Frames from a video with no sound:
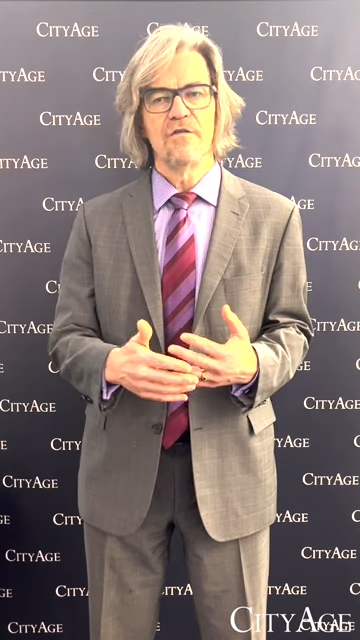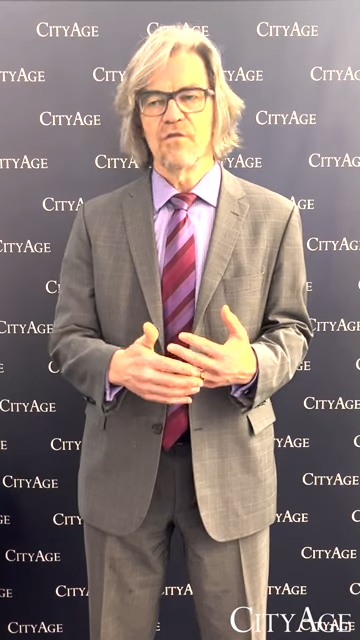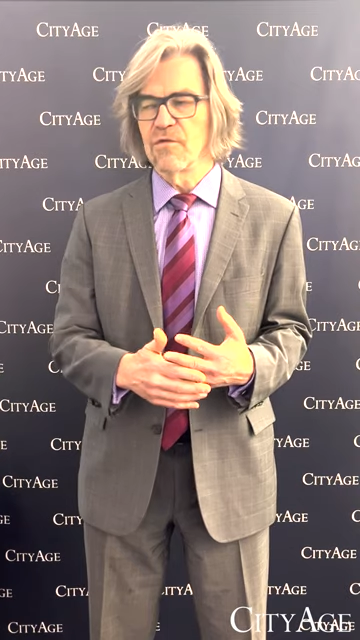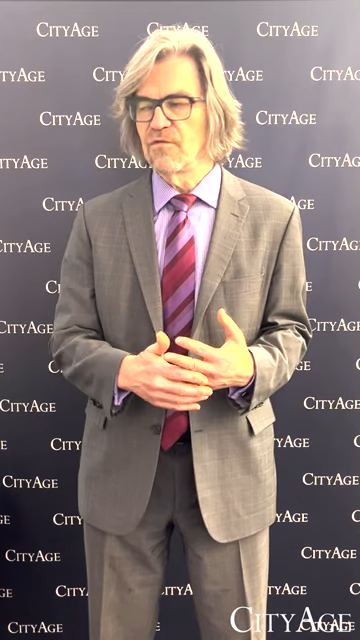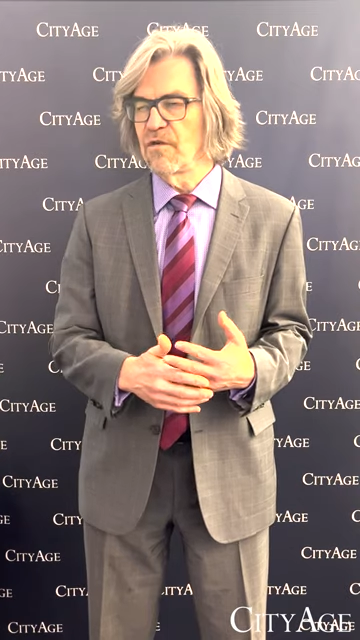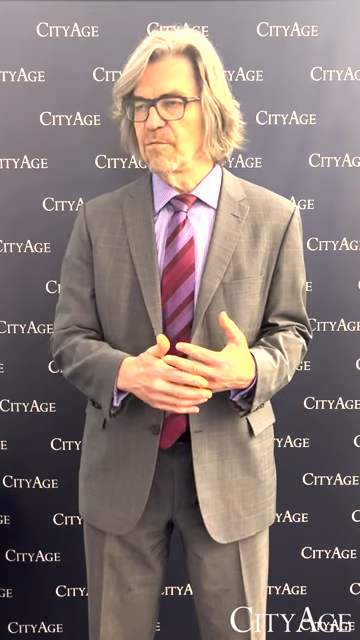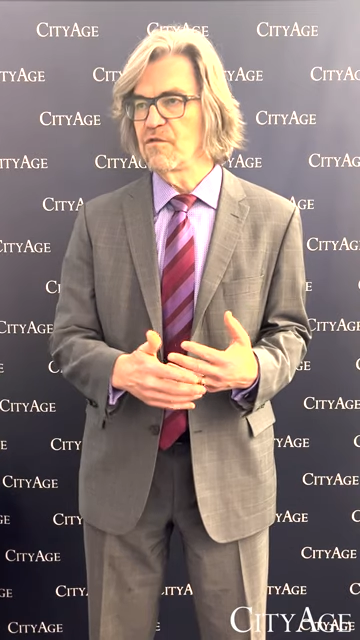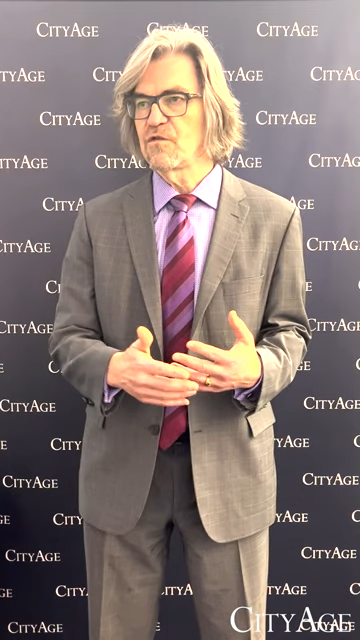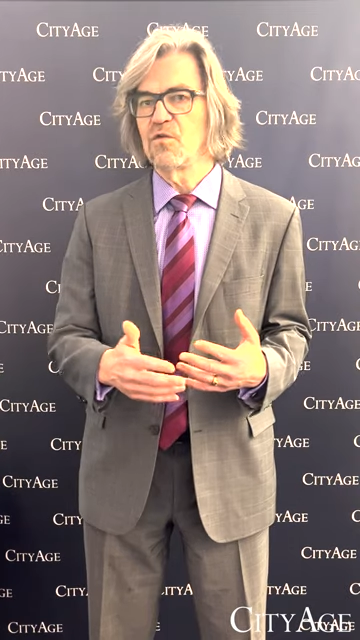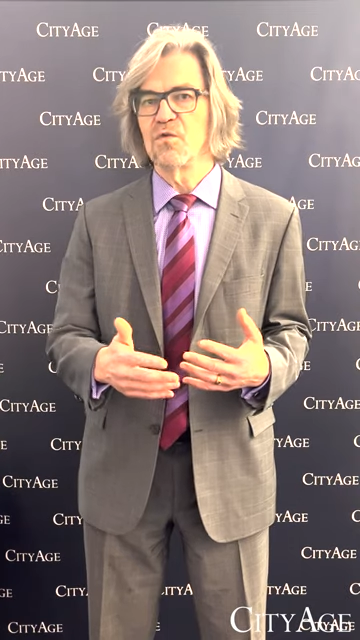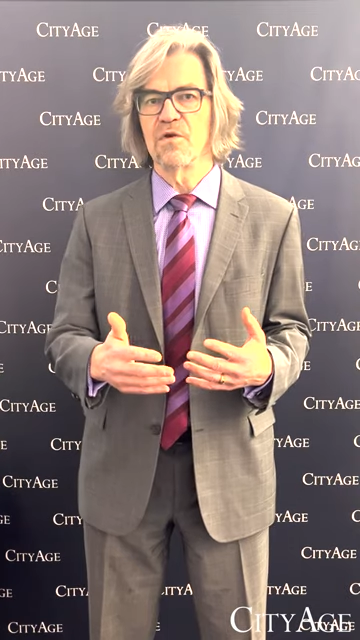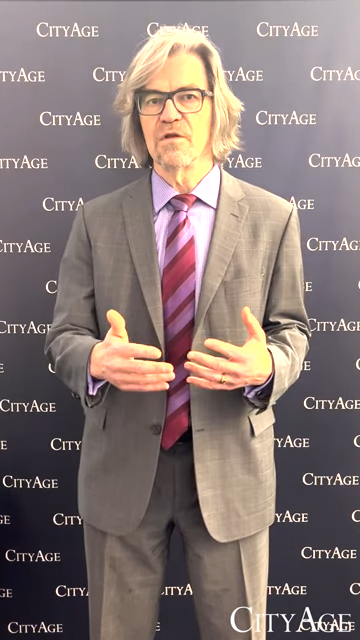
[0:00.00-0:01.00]
to and from
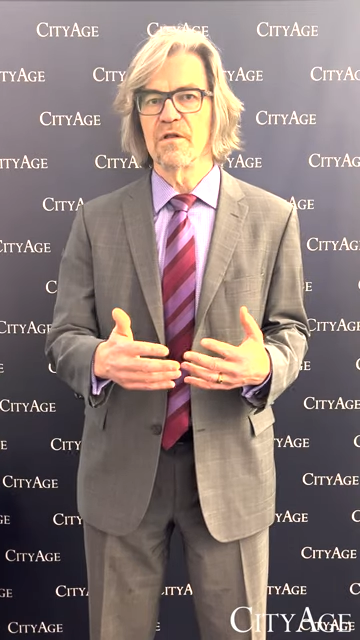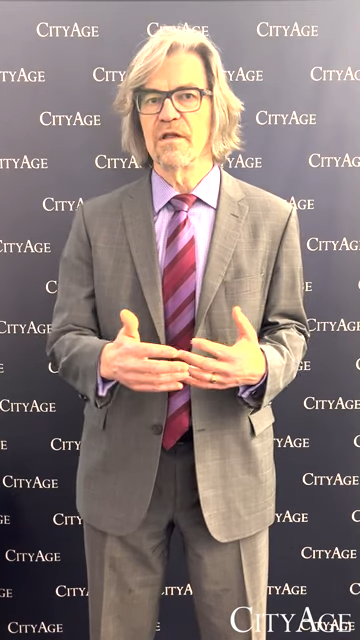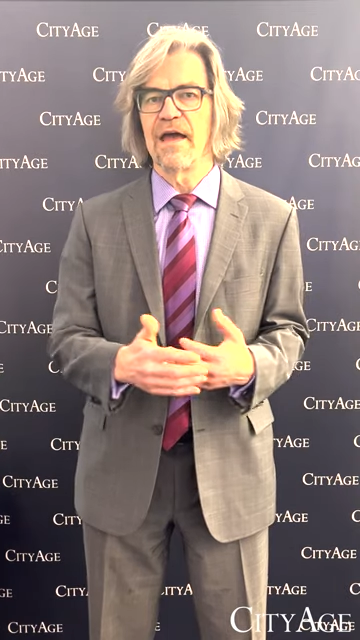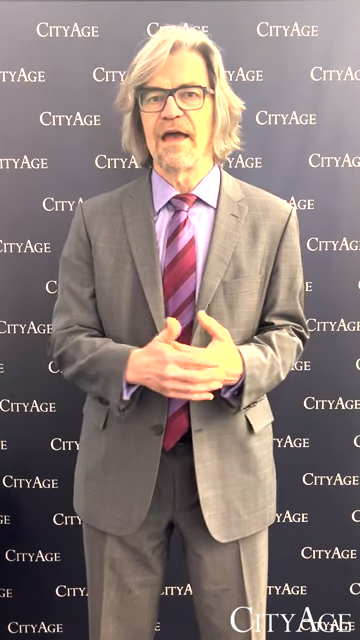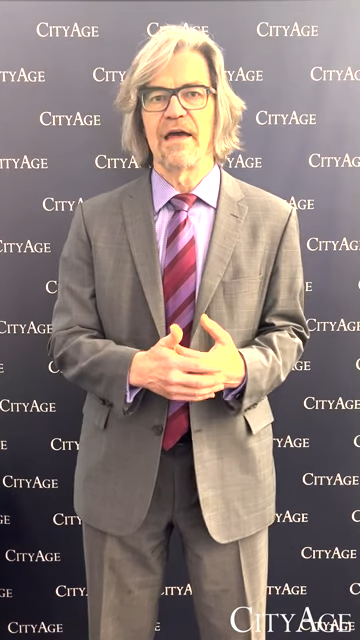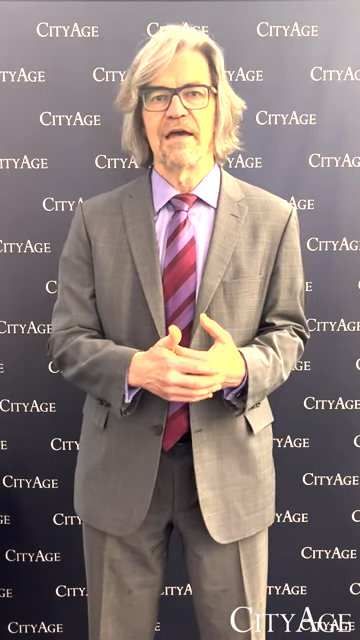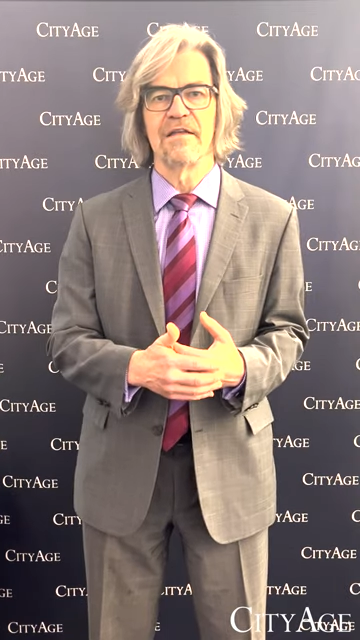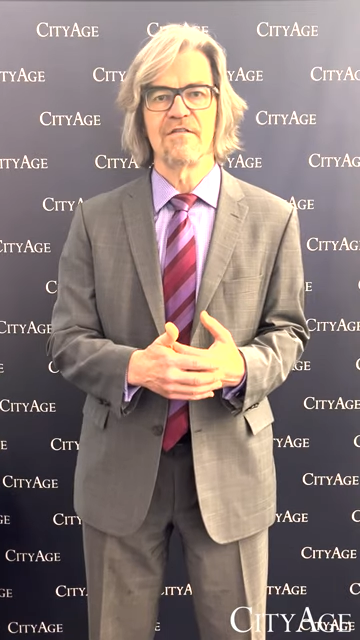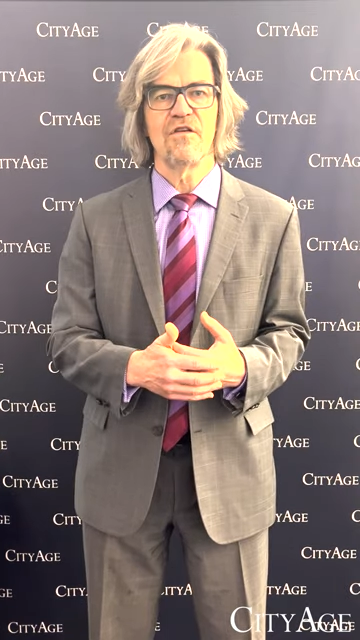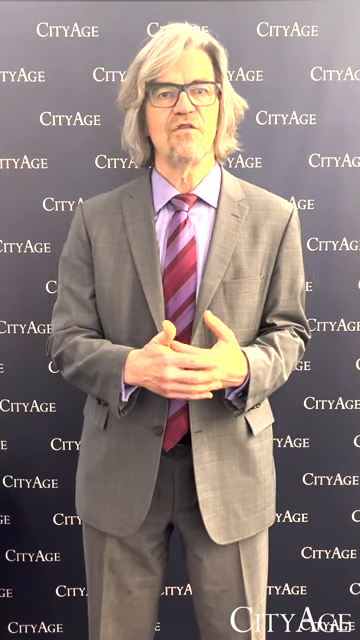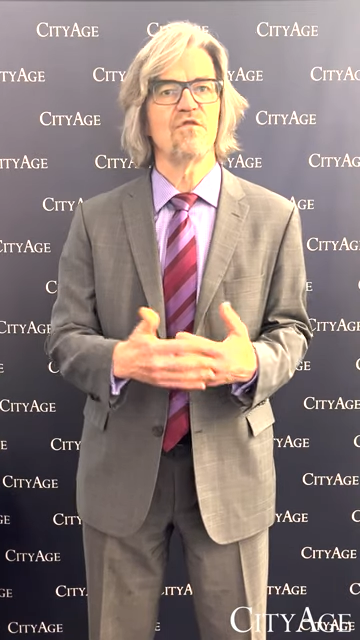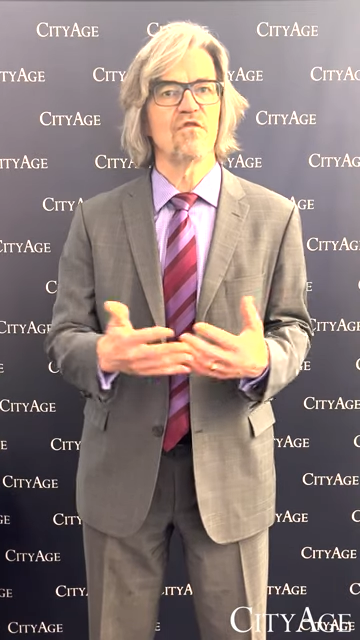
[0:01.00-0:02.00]
school, uh,
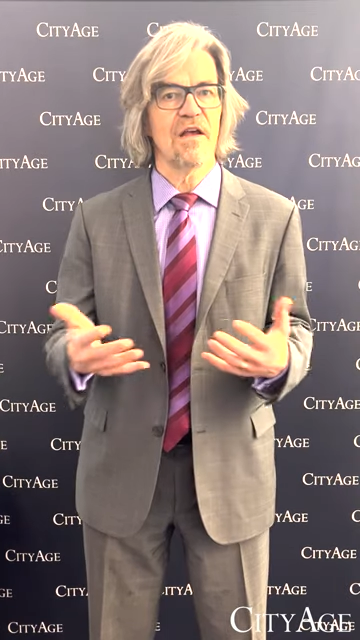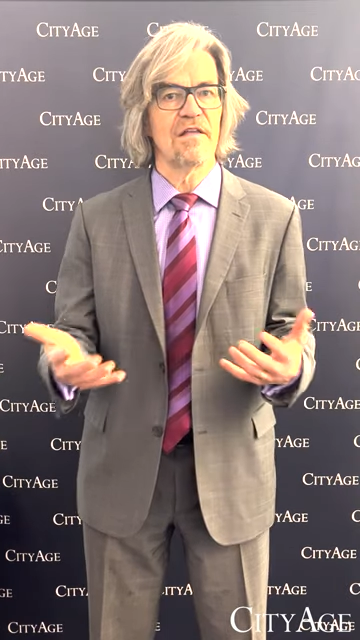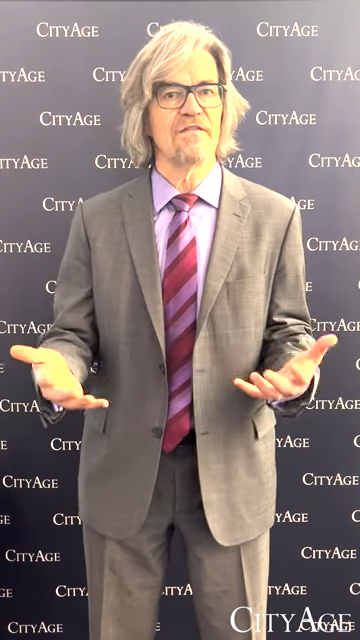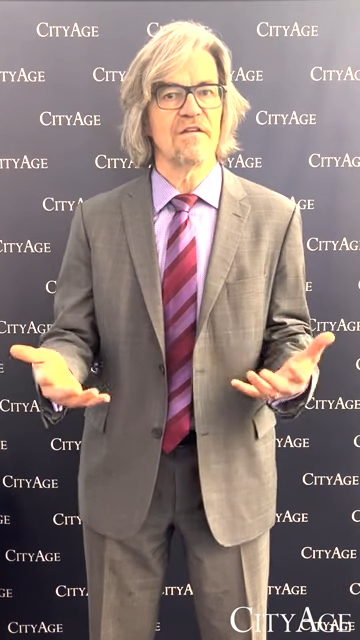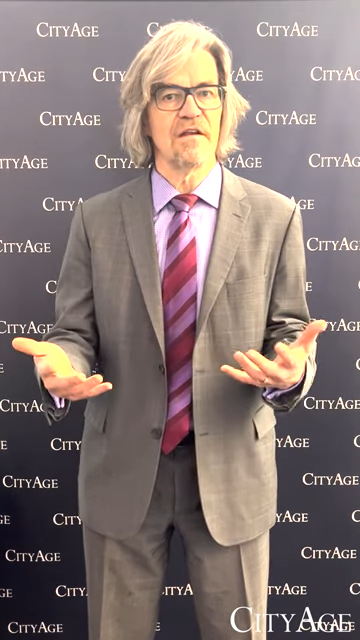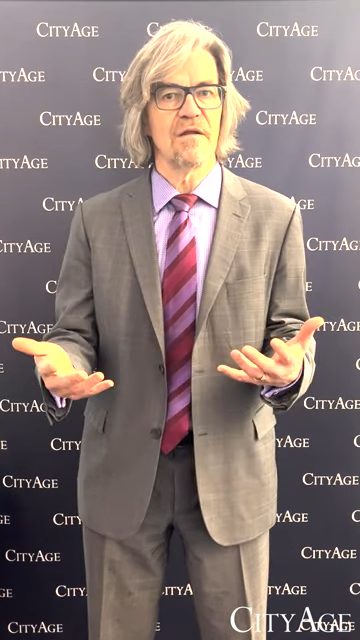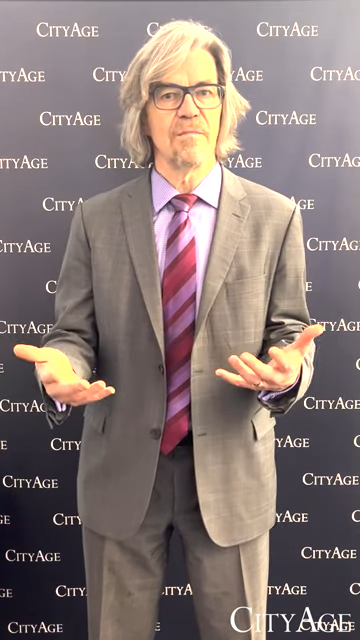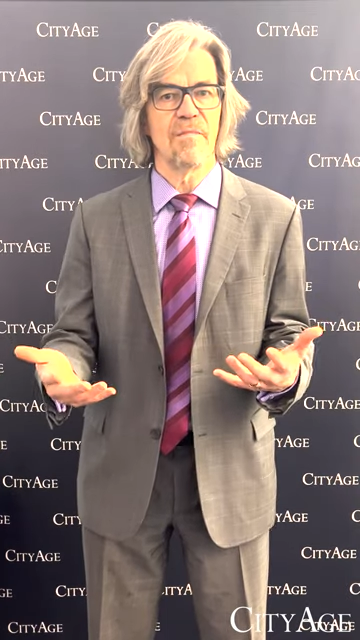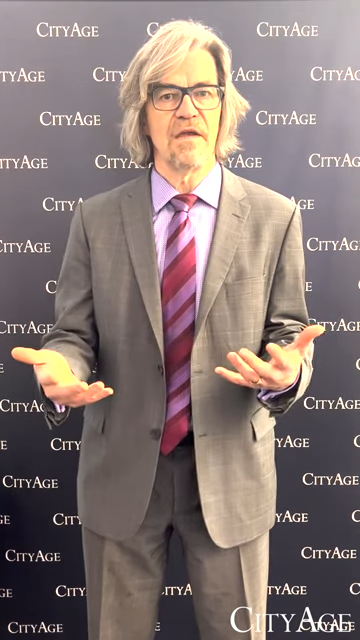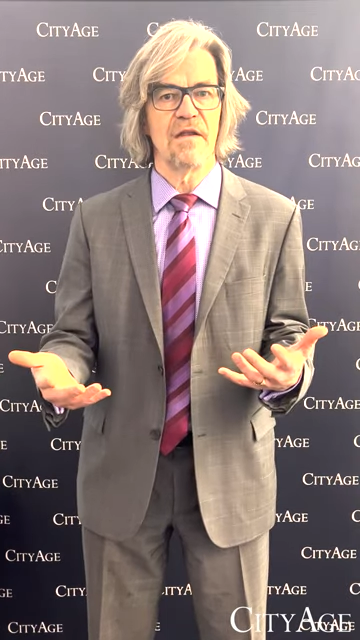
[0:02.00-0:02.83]
to use transit in,